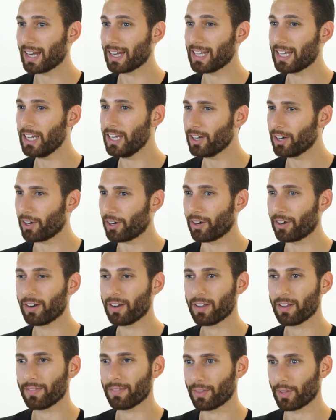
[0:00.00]
and hear
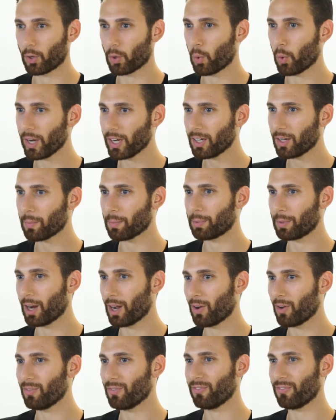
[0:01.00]
the quick
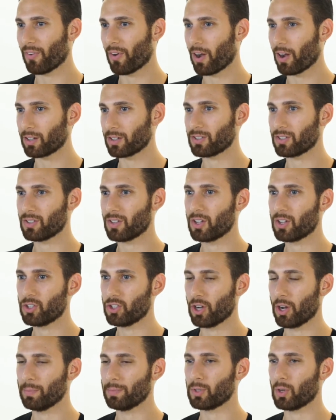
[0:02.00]
brown fox
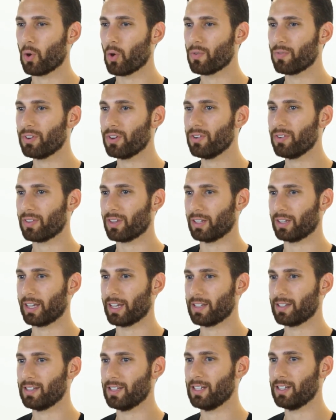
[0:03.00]
jumped over the
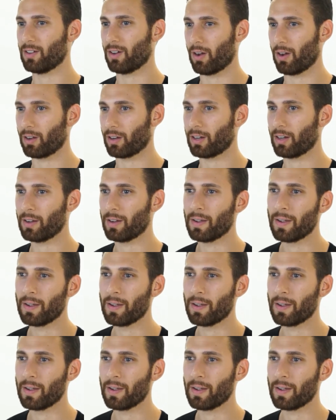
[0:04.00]
lazy dog.